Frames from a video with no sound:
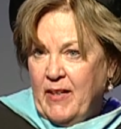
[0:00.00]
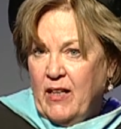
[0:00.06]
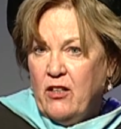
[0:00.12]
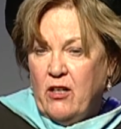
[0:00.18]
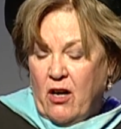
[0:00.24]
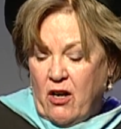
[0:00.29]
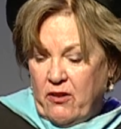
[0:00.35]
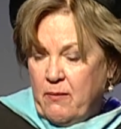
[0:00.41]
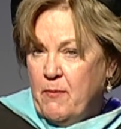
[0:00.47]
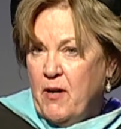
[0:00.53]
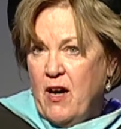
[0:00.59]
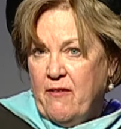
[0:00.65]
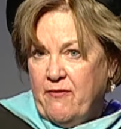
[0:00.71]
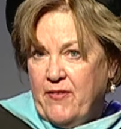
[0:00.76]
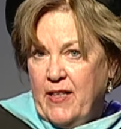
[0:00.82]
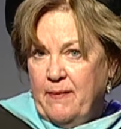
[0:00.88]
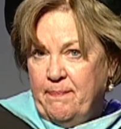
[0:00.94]
Call them
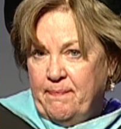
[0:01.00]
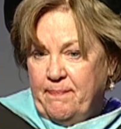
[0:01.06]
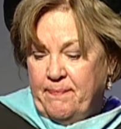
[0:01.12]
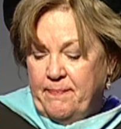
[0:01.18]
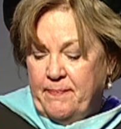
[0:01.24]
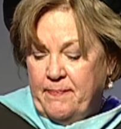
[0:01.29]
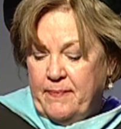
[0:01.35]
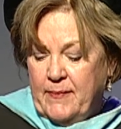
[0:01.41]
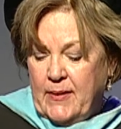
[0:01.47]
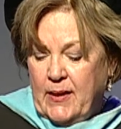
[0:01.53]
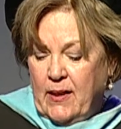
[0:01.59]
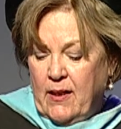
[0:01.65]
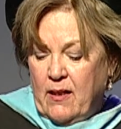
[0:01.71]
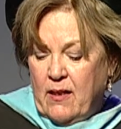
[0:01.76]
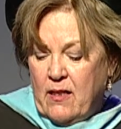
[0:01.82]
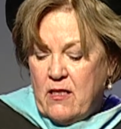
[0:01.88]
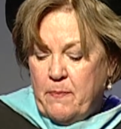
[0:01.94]
often.
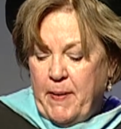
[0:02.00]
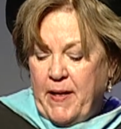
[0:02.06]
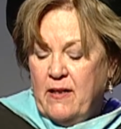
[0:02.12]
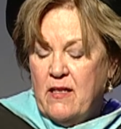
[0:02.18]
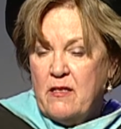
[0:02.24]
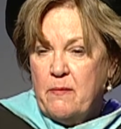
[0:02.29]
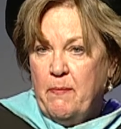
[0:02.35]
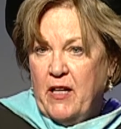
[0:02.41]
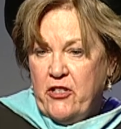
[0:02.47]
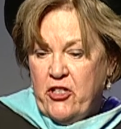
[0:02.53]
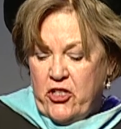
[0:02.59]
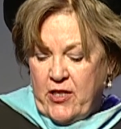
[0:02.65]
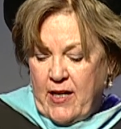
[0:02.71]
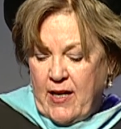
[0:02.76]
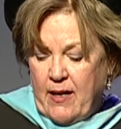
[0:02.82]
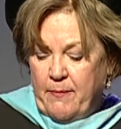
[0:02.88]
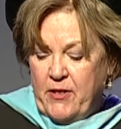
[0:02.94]
Spend as much
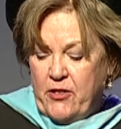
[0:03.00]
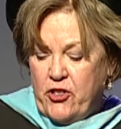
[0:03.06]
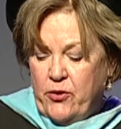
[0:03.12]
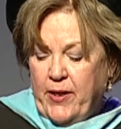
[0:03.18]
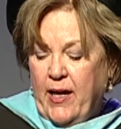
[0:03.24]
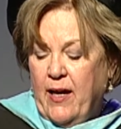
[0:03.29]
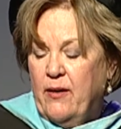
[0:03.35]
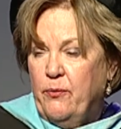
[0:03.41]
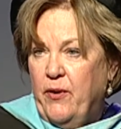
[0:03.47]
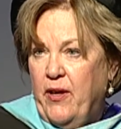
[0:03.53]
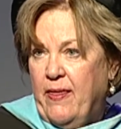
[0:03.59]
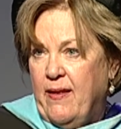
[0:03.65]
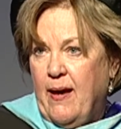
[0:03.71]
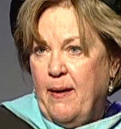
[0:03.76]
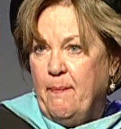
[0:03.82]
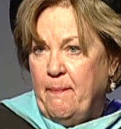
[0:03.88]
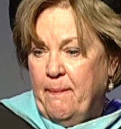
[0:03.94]
time as you can with
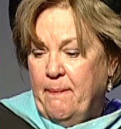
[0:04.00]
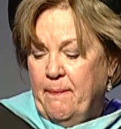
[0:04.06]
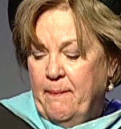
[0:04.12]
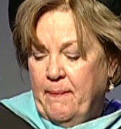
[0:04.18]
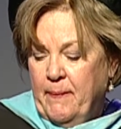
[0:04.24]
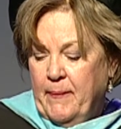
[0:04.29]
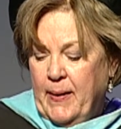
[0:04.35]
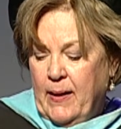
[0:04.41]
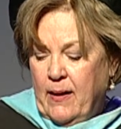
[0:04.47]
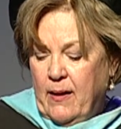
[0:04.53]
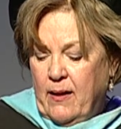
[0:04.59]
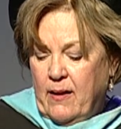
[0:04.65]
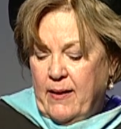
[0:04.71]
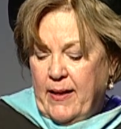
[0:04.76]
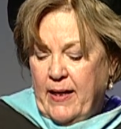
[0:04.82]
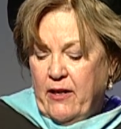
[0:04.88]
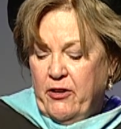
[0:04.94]
them.
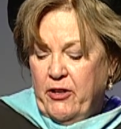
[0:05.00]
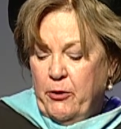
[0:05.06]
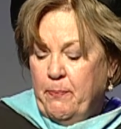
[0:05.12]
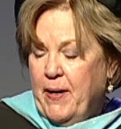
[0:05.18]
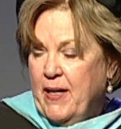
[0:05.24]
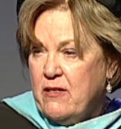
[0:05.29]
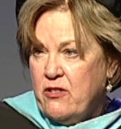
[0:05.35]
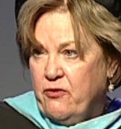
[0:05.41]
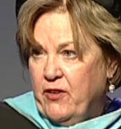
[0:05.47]
They are your best